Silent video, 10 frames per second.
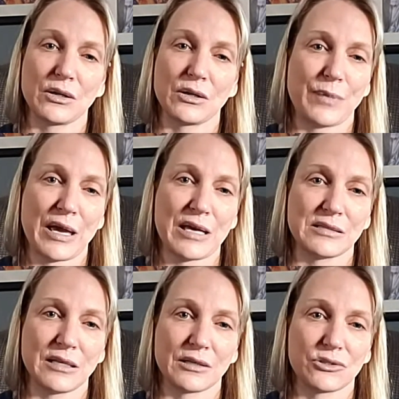the
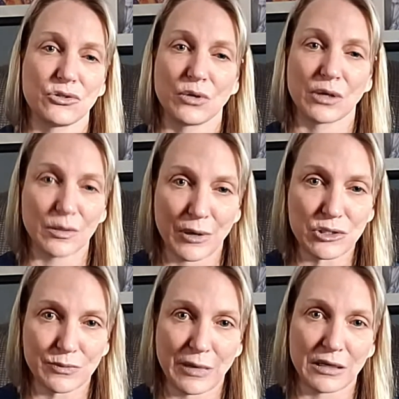basics. You get a bunch of
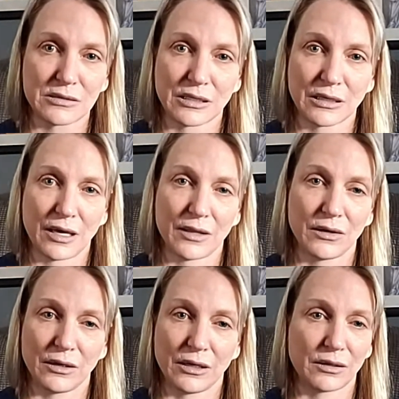medics together,
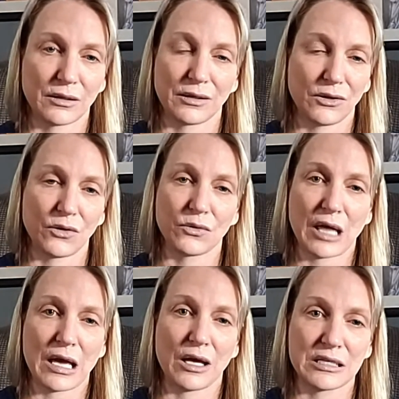and
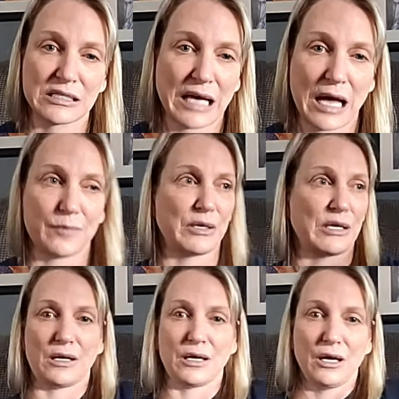it's got to
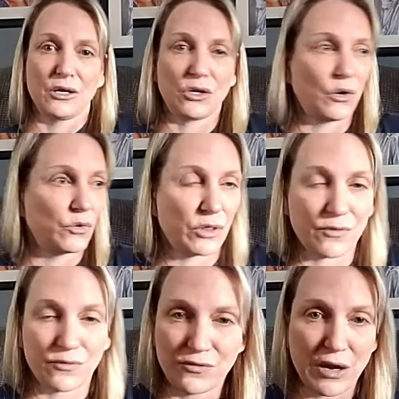be the
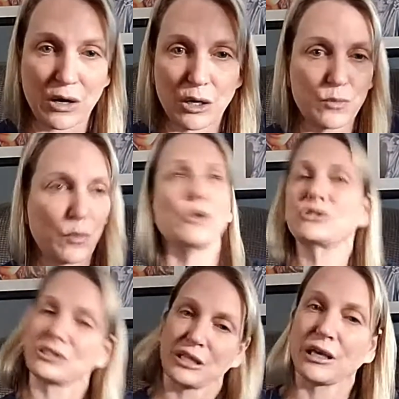very
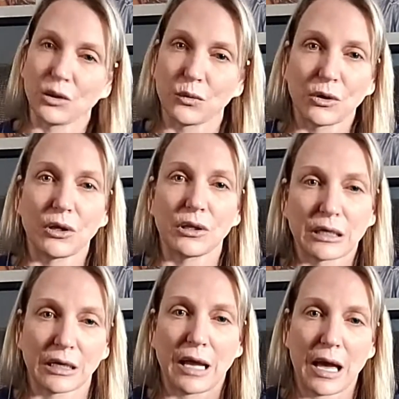worst thing in the world that
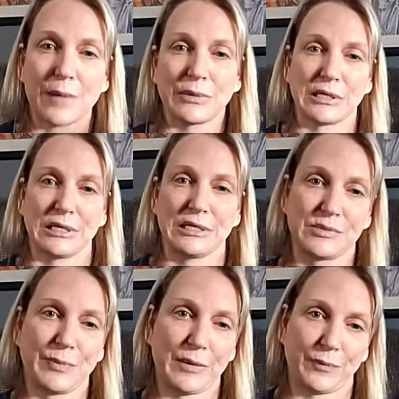can happen to these people.